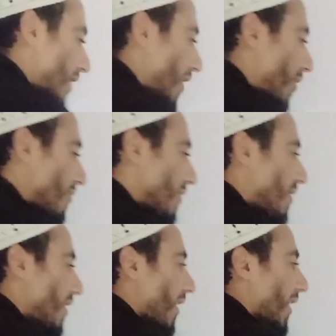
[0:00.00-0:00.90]

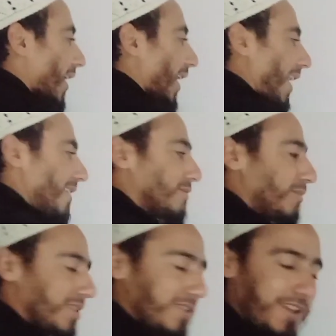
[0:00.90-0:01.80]
down as
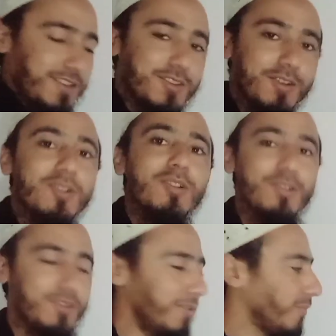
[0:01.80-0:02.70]
much as you
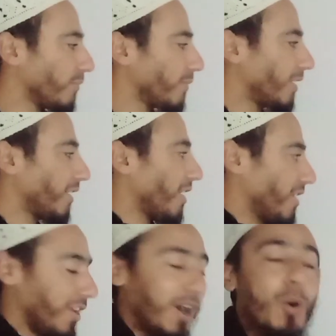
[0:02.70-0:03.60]
could.
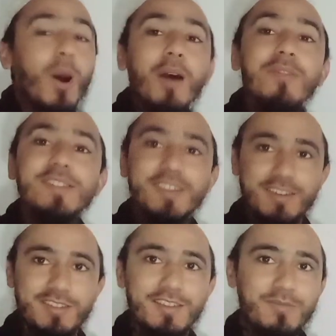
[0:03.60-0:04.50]
Now how is
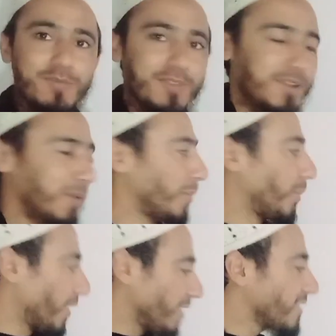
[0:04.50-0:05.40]
it?
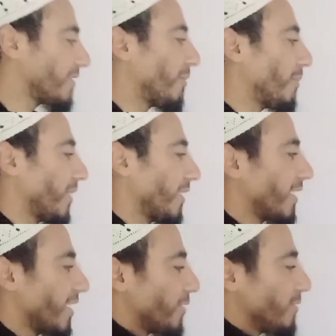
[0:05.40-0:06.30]
For
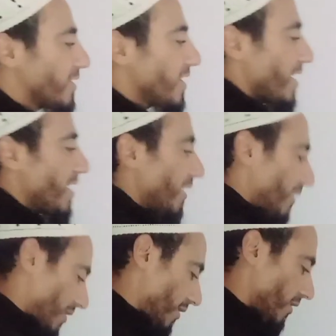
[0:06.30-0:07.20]
example, you
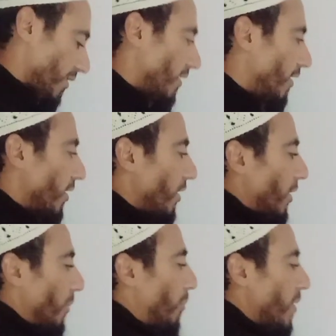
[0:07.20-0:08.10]
see
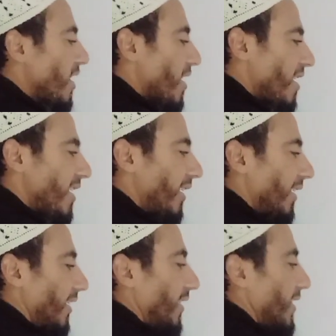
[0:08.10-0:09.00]

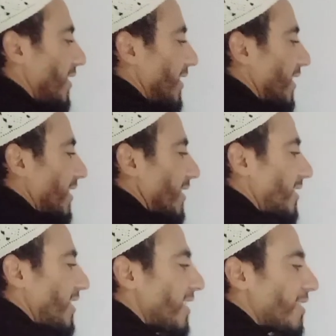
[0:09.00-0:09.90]
B,
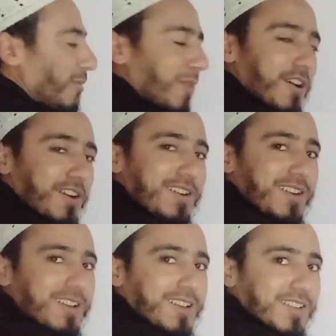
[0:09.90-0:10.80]
C
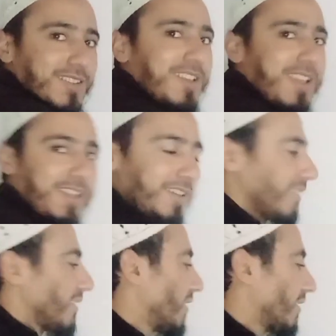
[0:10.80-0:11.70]
command
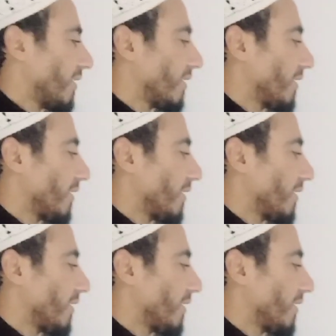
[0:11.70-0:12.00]
C,